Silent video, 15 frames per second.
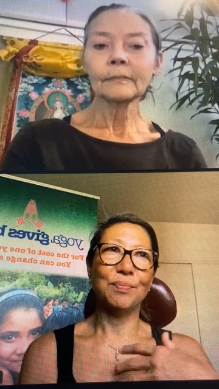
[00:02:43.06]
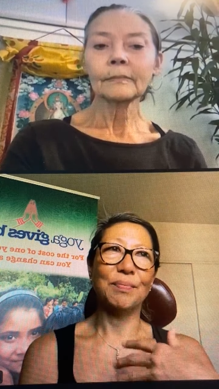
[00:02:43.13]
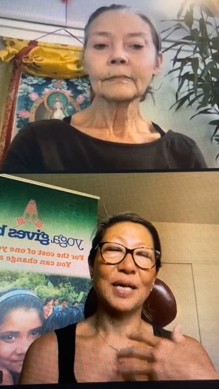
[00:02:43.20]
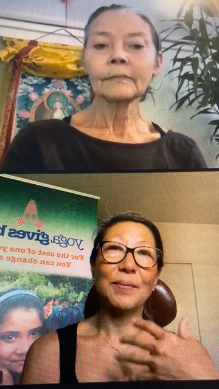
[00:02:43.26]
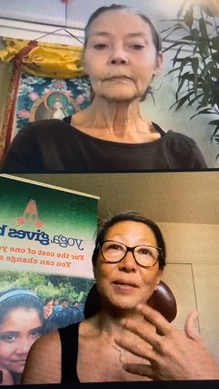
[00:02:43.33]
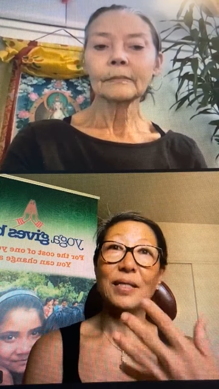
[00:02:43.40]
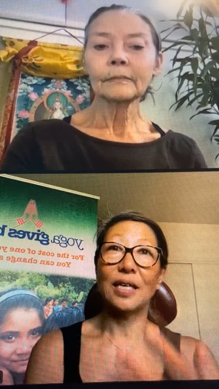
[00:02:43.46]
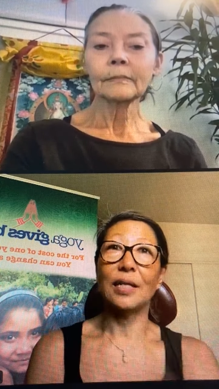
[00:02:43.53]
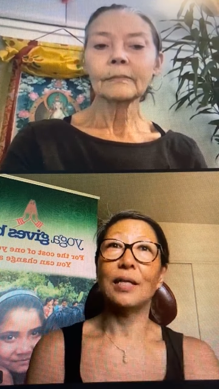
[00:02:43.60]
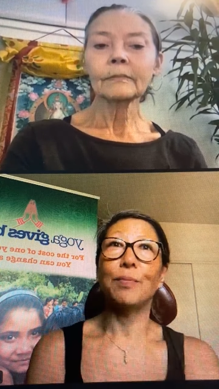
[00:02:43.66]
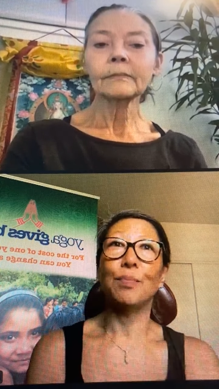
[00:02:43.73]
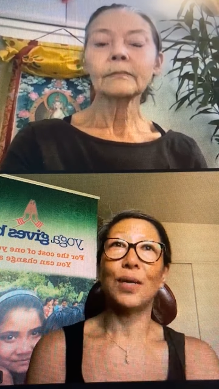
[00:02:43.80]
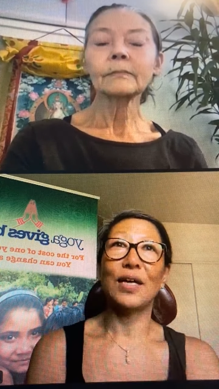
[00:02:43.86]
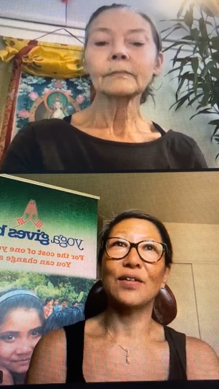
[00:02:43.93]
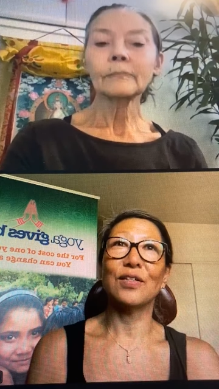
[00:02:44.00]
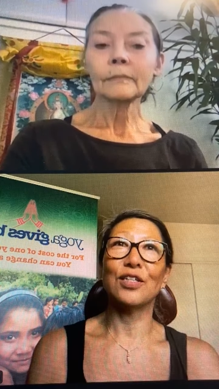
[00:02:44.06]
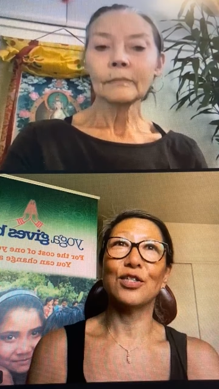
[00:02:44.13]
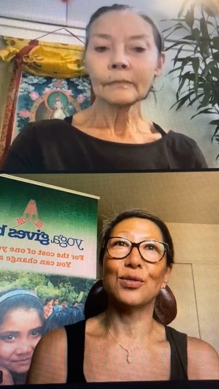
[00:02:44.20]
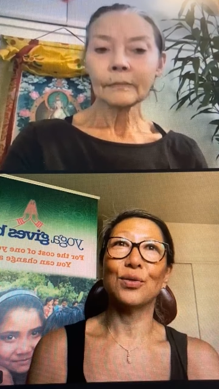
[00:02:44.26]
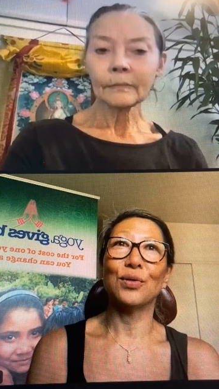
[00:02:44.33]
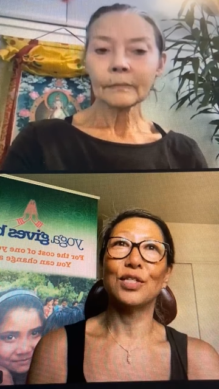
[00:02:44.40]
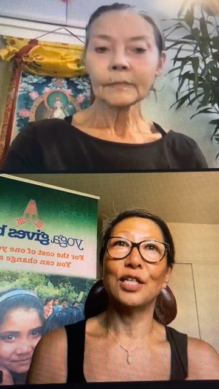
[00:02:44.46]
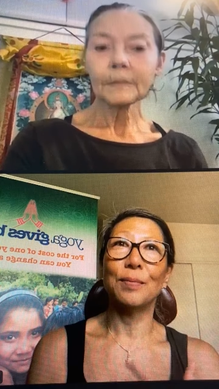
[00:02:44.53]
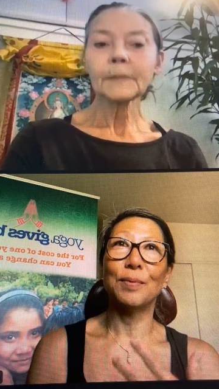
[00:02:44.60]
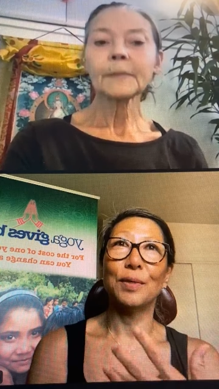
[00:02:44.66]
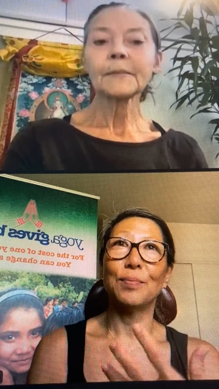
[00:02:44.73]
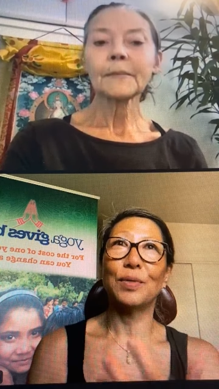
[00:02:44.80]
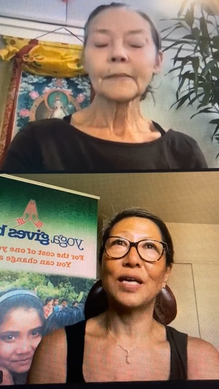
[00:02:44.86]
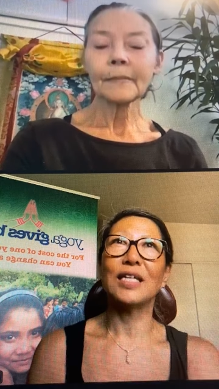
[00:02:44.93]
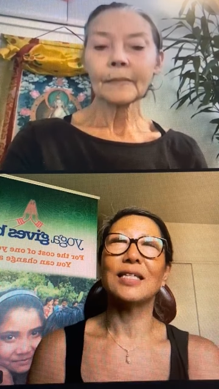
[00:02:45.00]
Speaker 1: maybe daily practice or deeper
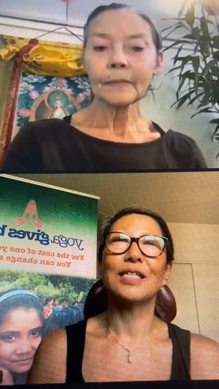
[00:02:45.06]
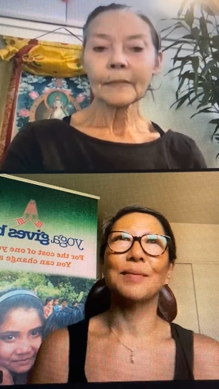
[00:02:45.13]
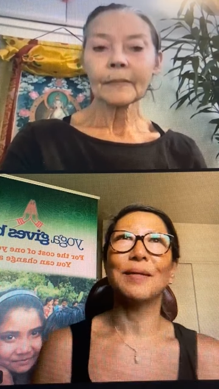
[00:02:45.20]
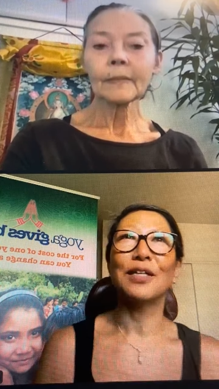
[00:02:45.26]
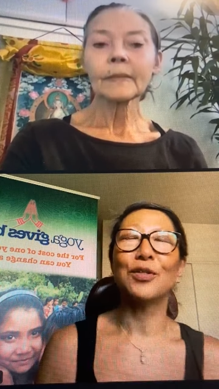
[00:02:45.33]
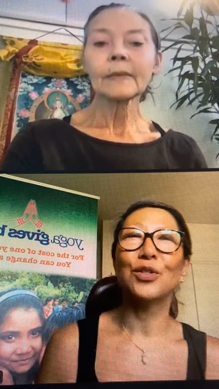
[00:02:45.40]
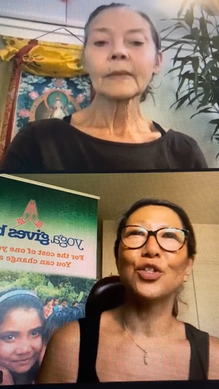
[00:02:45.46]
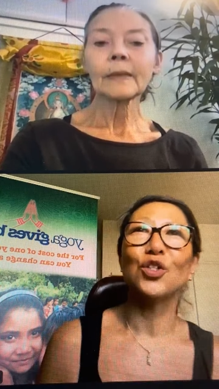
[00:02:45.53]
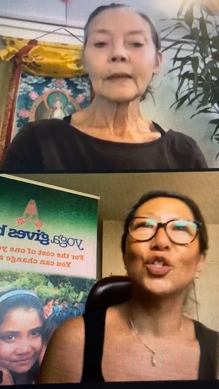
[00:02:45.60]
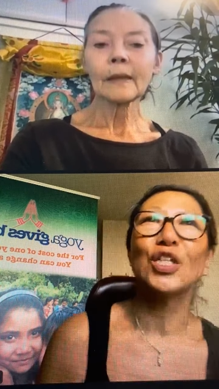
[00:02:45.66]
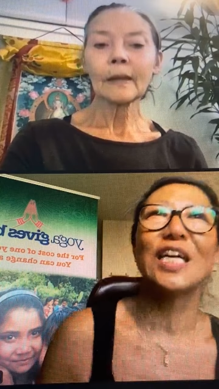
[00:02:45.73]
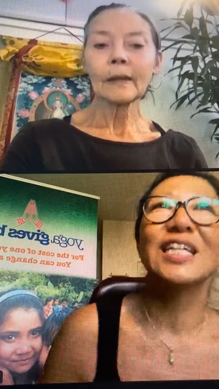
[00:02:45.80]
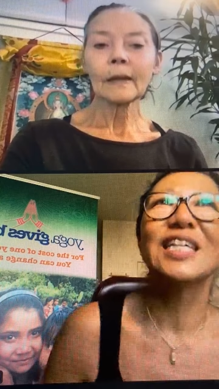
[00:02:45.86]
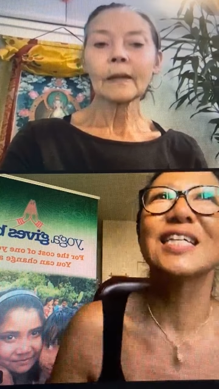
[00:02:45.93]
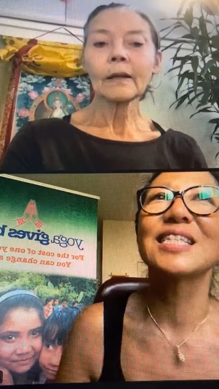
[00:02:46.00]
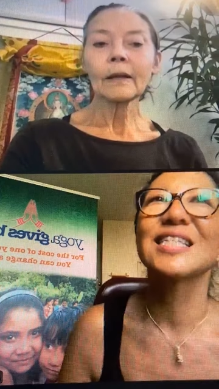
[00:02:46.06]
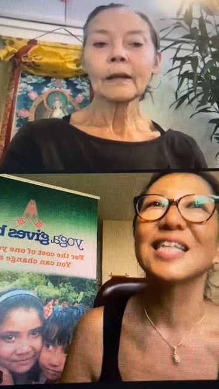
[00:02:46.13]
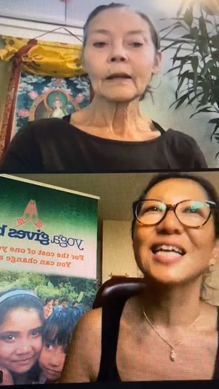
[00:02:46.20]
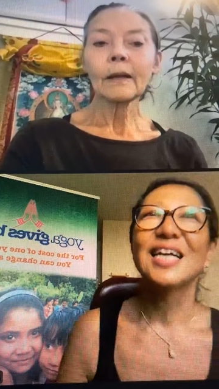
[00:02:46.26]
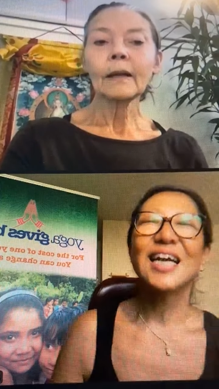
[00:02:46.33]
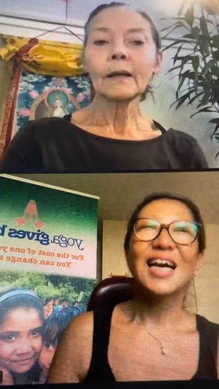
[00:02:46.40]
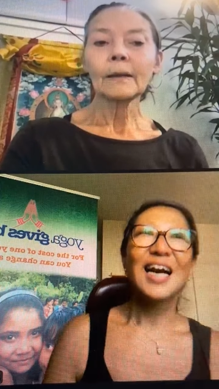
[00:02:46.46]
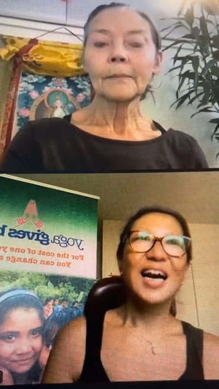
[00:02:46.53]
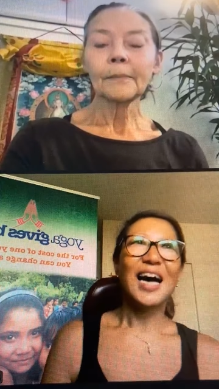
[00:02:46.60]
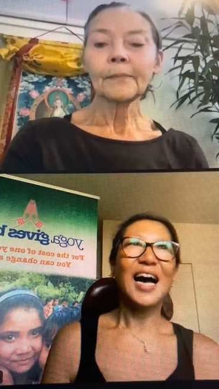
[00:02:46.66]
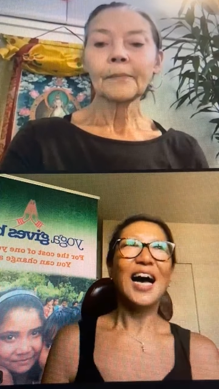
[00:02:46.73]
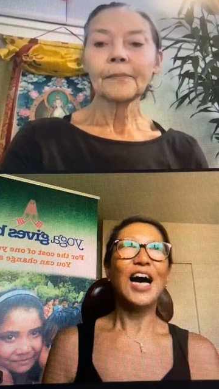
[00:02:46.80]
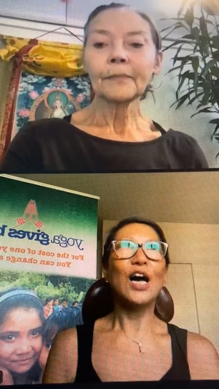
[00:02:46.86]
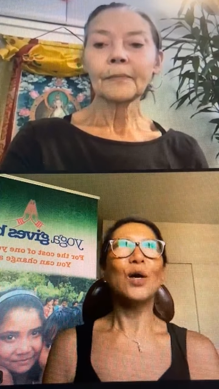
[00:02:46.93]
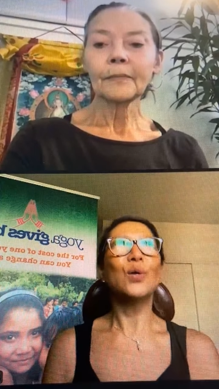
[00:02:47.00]
practice. But could you tell us
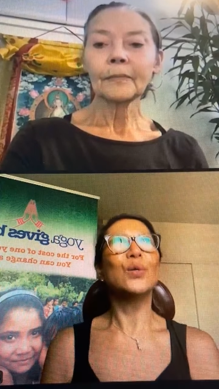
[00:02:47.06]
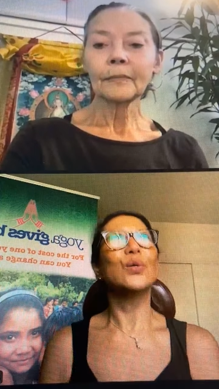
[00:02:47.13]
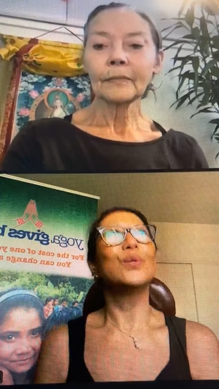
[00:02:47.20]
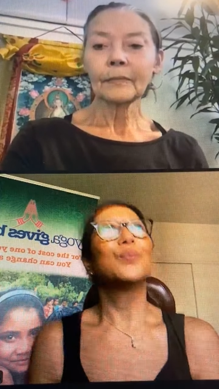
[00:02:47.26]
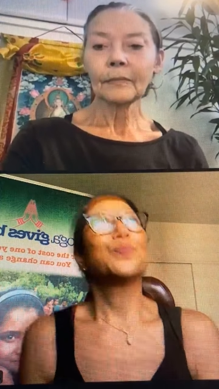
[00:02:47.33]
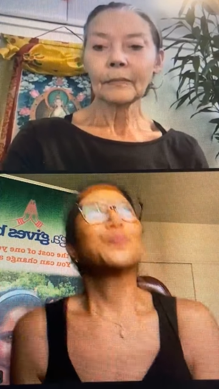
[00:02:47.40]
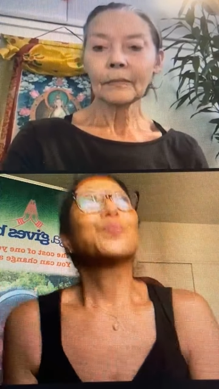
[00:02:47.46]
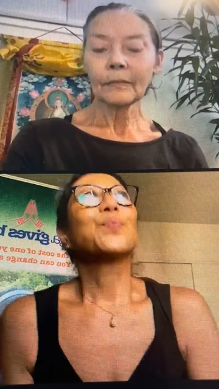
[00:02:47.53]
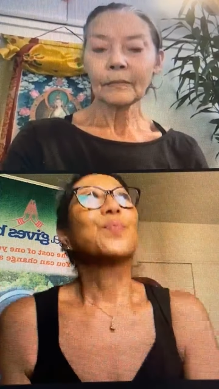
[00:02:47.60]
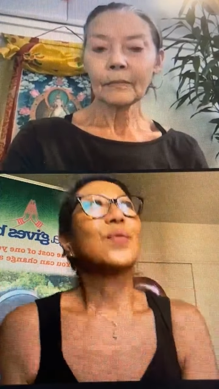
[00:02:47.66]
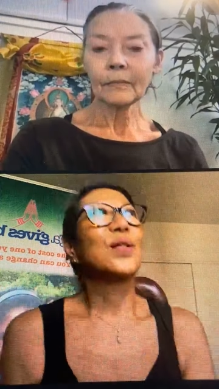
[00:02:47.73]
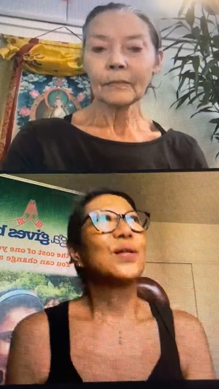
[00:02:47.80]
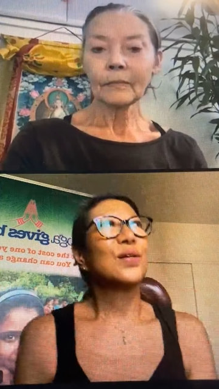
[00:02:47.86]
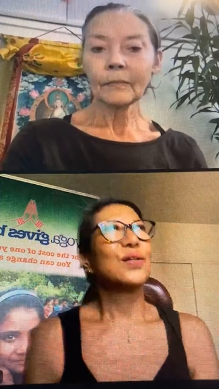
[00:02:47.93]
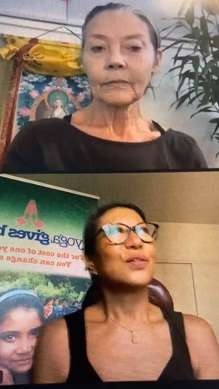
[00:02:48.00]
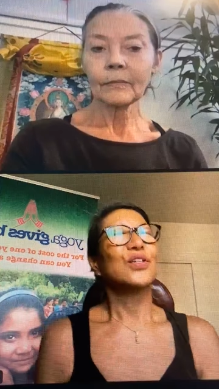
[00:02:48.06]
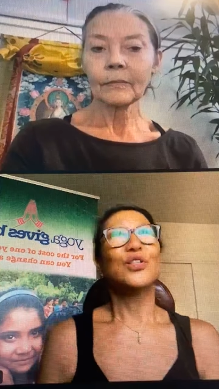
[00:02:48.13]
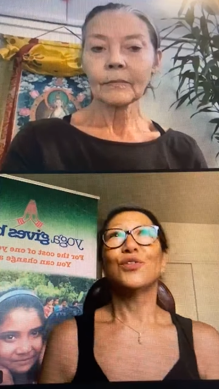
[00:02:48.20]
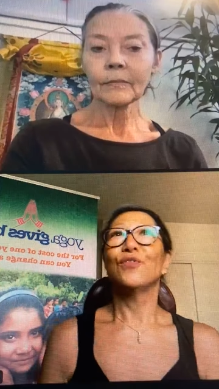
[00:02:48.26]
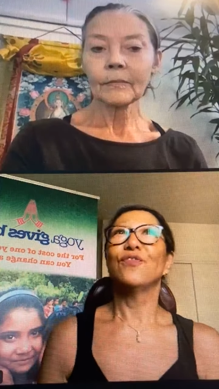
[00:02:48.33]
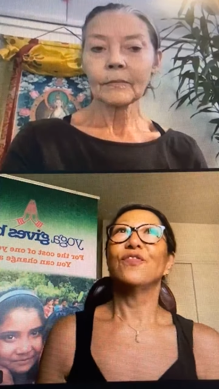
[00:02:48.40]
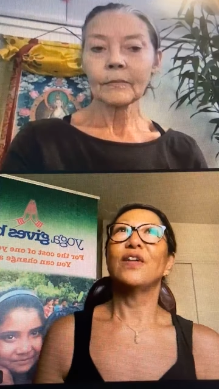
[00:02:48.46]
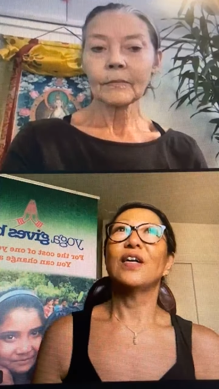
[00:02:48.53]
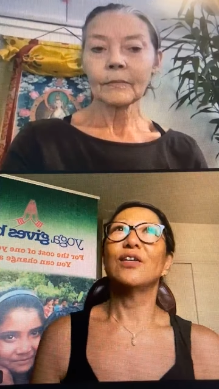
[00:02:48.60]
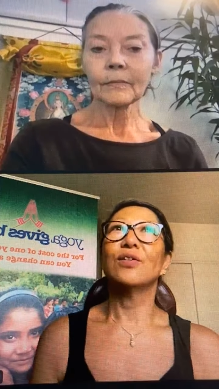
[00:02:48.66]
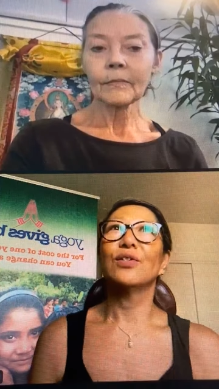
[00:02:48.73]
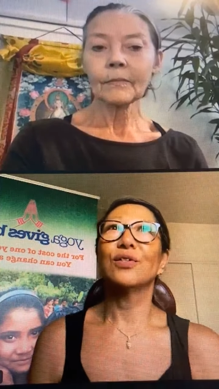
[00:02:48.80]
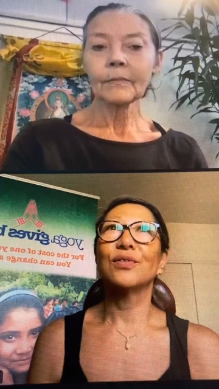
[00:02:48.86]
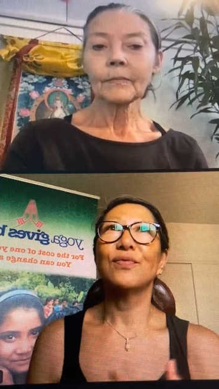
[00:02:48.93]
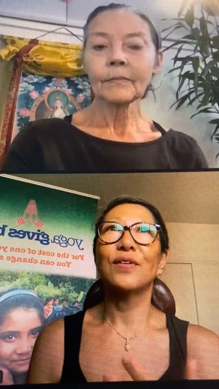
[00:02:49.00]
how? you
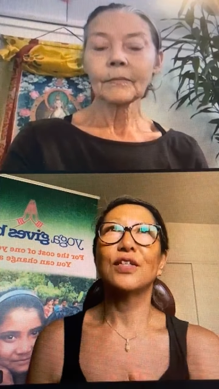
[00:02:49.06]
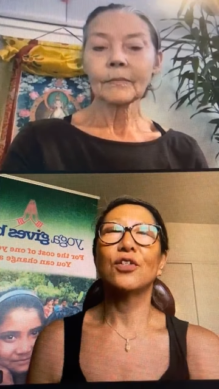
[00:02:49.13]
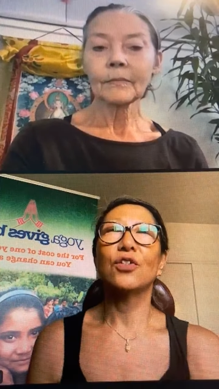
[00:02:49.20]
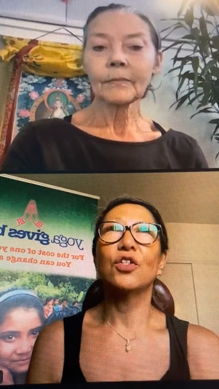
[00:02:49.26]
felt when you